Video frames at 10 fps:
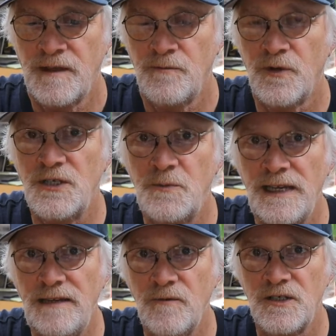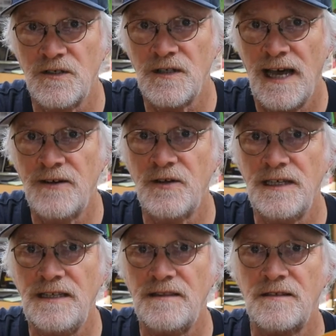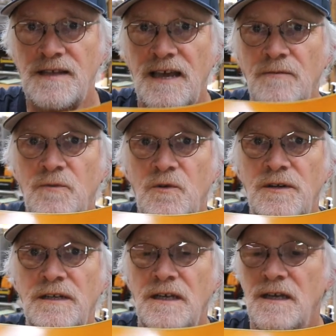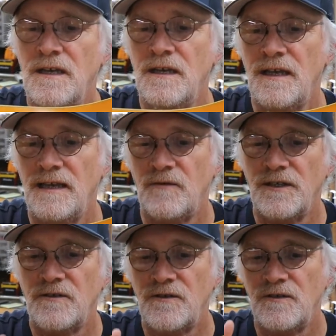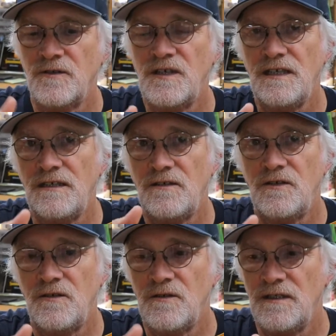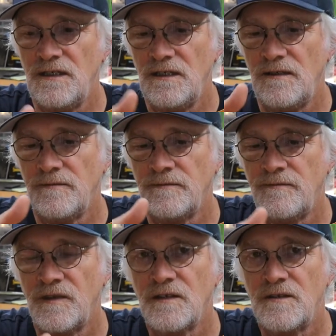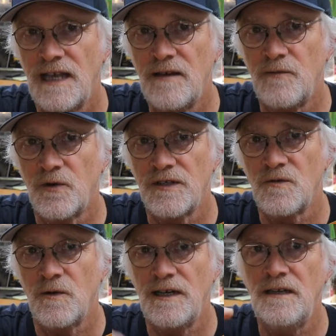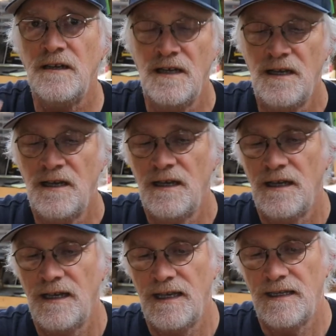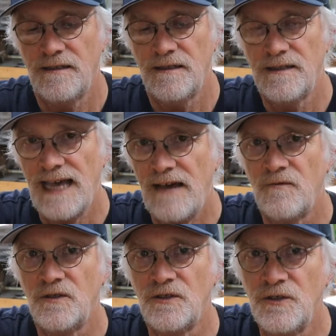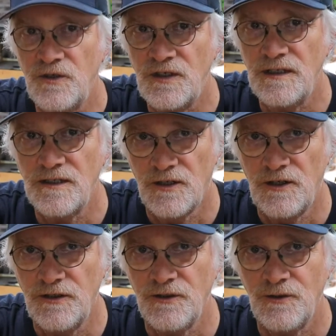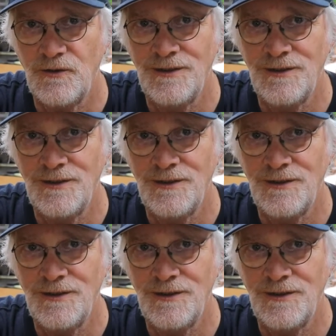bridge plate, which is underneath the soundboard, and we'll introduce heat to the soundboard as well, and that will loosen the glue